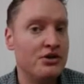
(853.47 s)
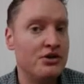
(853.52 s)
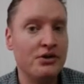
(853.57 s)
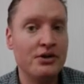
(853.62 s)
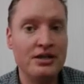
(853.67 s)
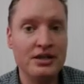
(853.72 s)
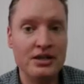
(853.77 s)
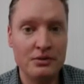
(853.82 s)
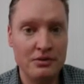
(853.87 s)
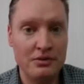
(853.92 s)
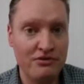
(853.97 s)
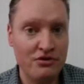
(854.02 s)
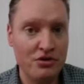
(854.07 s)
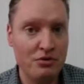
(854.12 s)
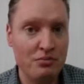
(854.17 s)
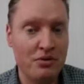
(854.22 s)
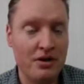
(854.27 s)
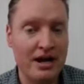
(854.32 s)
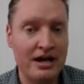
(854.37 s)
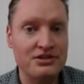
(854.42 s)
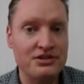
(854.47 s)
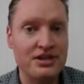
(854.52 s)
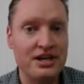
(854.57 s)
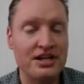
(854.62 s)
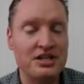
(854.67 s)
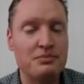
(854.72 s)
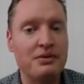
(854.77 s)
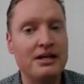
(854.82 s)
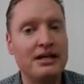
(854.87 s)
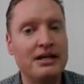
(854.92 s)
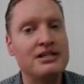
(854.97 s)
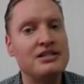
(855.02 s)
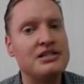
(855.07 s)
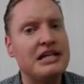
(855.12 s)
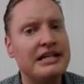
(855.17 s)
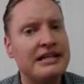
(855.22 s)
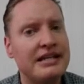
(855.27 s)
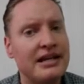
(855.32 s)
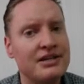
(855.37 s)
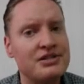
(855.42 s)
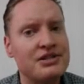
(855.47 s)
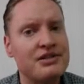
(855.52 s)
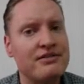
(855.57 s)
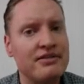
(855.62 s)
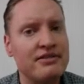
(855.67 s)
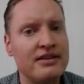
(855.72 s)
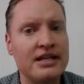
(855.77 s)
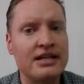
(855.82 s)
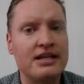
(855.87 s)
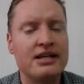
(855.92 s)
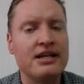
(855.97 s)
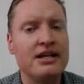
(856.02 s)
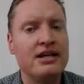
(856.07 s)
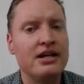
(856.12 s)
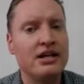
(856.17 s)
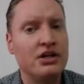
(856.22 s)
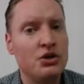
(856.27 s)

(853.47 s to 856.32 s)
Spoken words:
during the review process because he doesn't think